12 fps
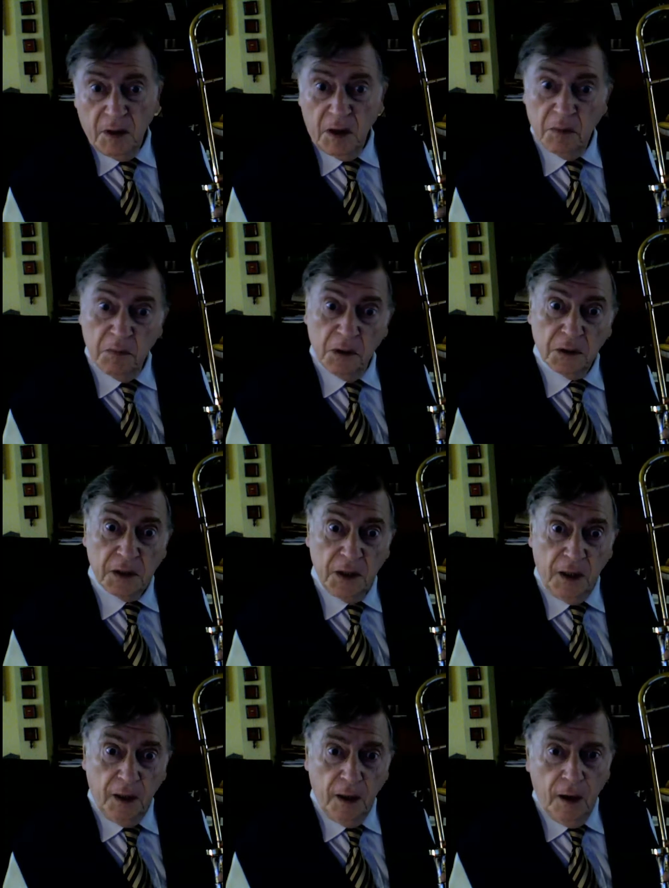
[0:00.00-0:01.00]
a
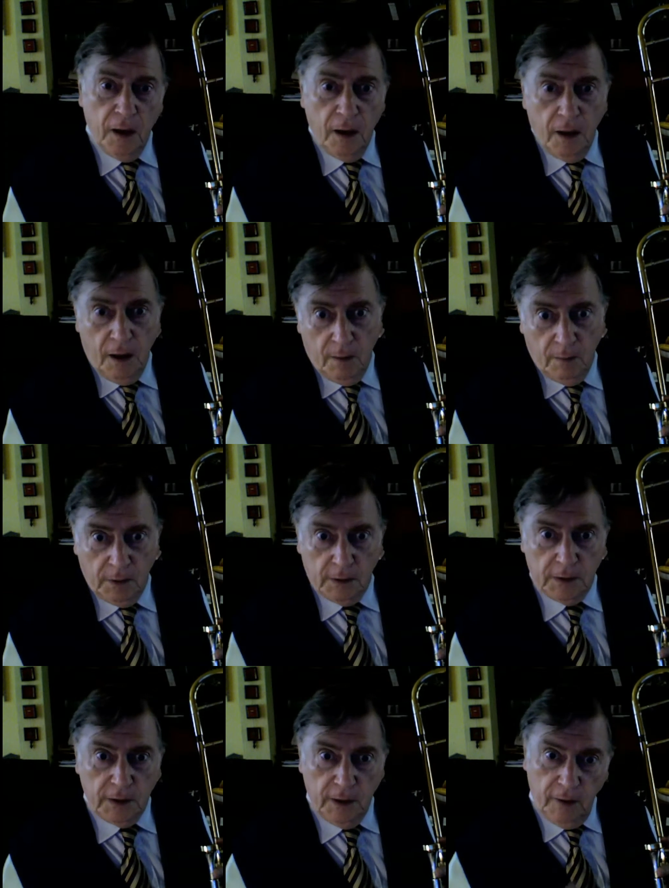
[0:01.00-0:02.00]

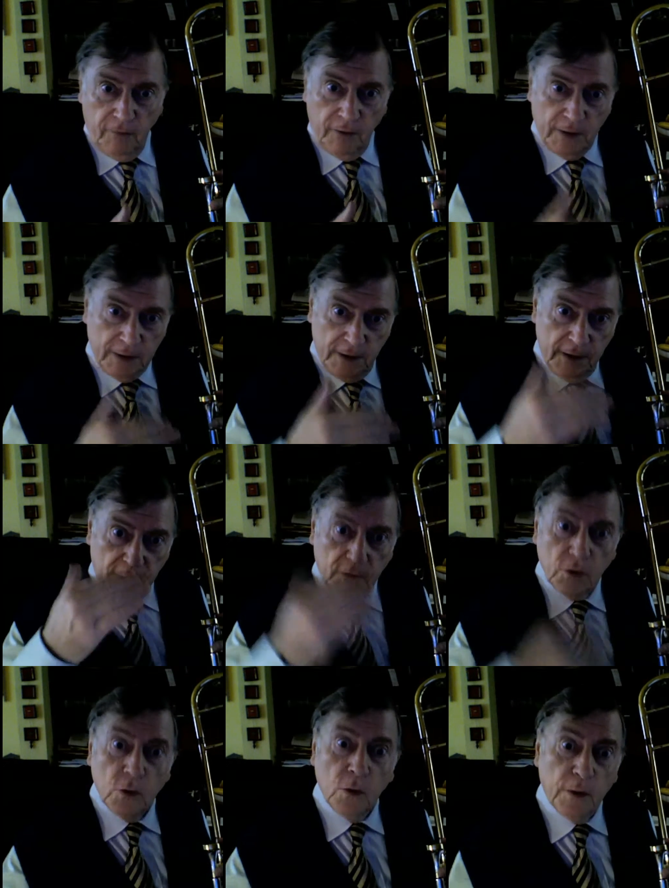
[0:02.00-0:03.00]
multi-faceted
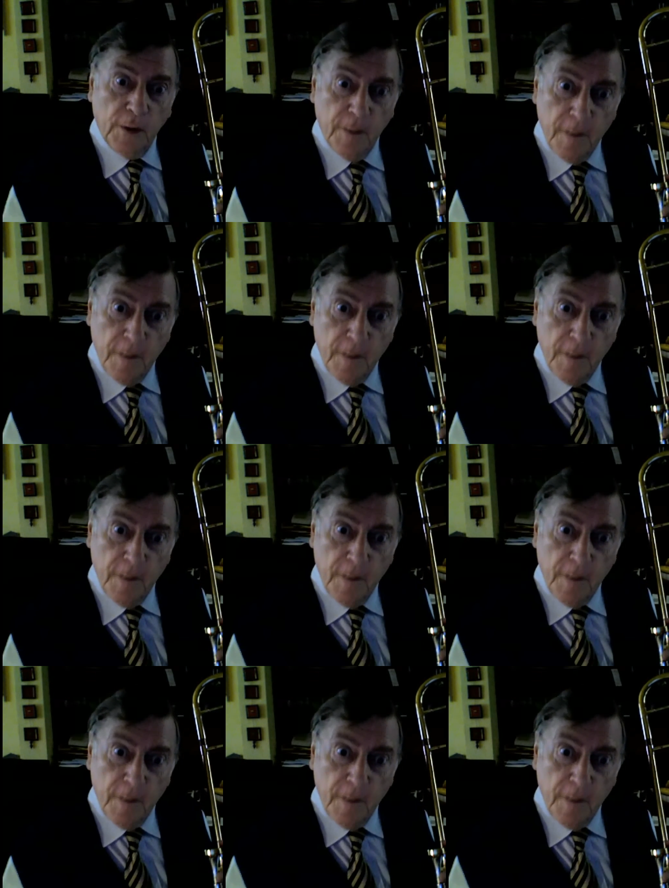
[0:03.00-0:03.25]
chord.